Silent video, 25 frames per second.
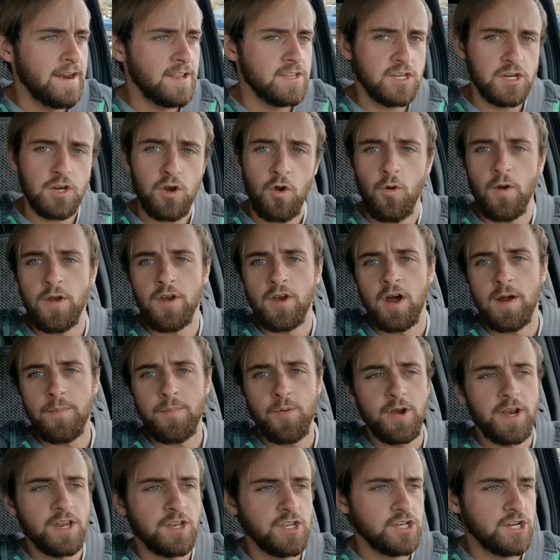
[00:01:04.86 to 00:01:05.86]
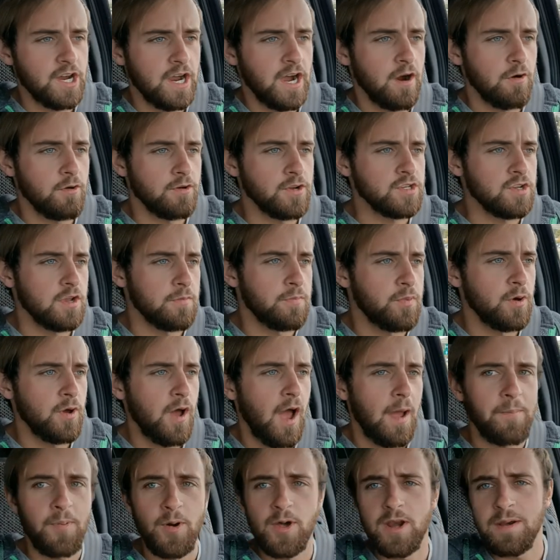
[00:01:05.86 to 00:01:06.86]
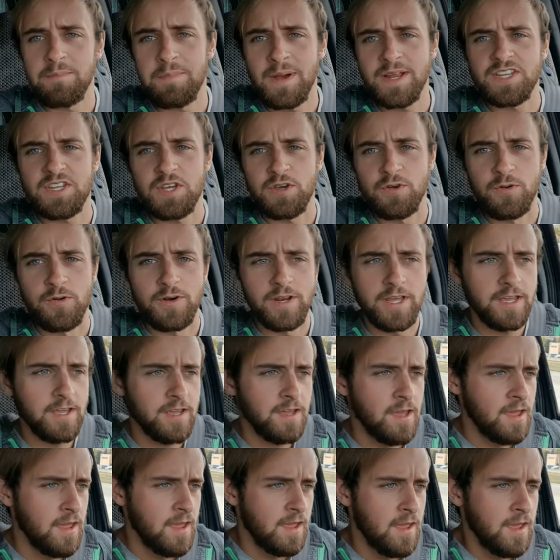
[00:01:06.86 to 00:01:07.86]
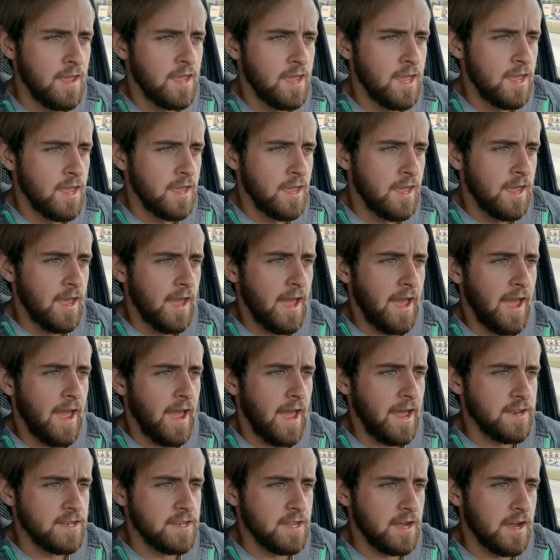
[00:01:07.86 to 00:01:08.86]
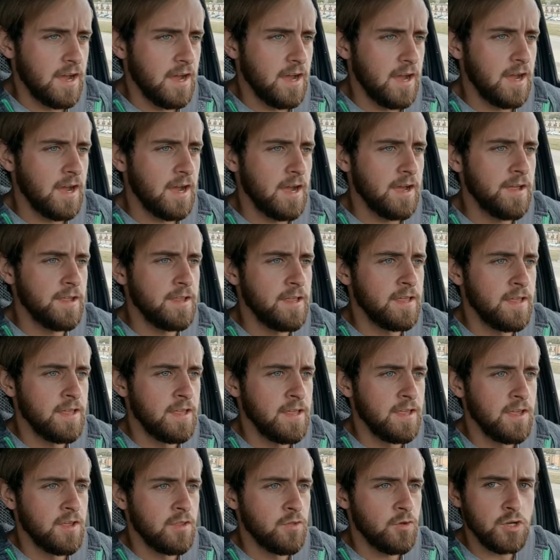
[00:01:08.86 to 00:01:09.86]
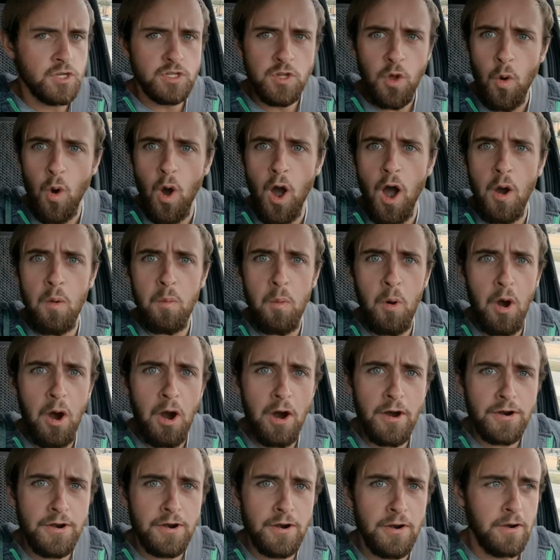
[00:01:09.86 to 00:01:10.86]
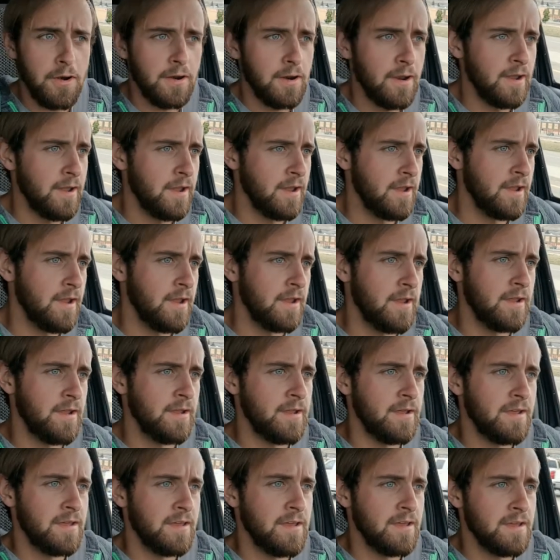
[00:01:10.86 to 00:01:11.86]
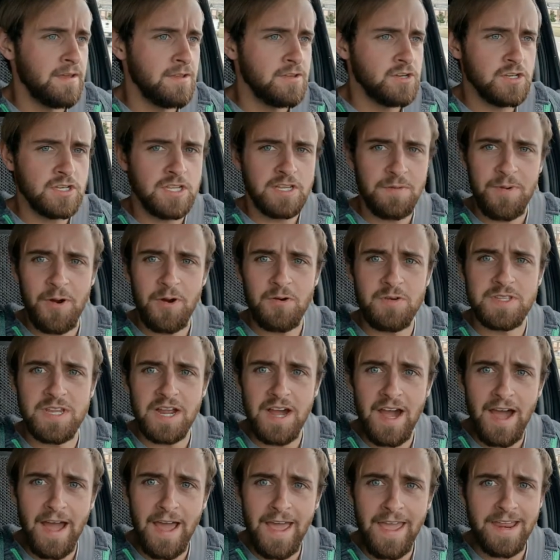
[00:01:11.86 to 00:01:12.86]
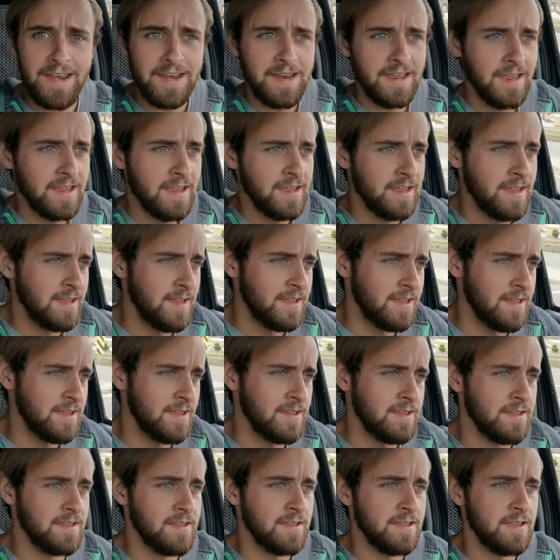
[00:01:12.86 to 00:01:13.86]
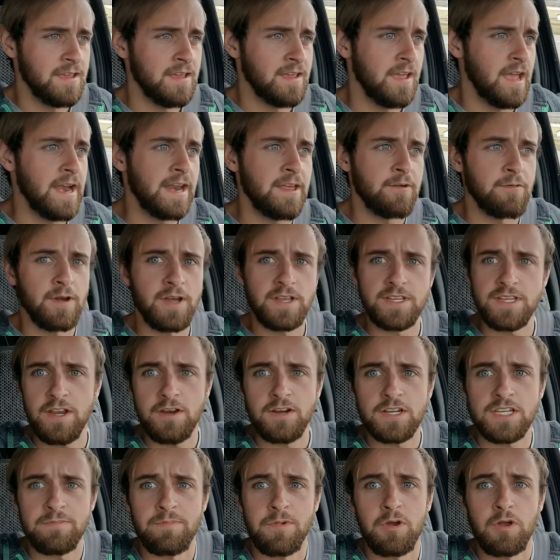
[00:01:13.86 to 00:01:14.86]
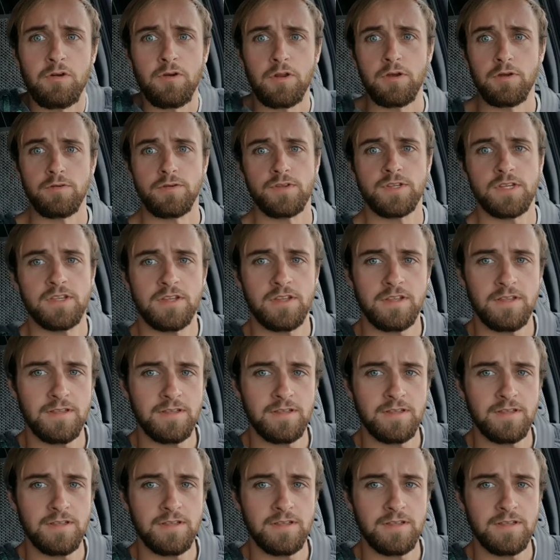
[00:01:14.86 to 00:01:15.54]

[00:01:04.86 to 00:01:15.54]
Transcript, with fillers: and it's a coin-operated shower. So I put in my toonie, and there's no hot water. Just about died. Anyways, here's some hoodoos.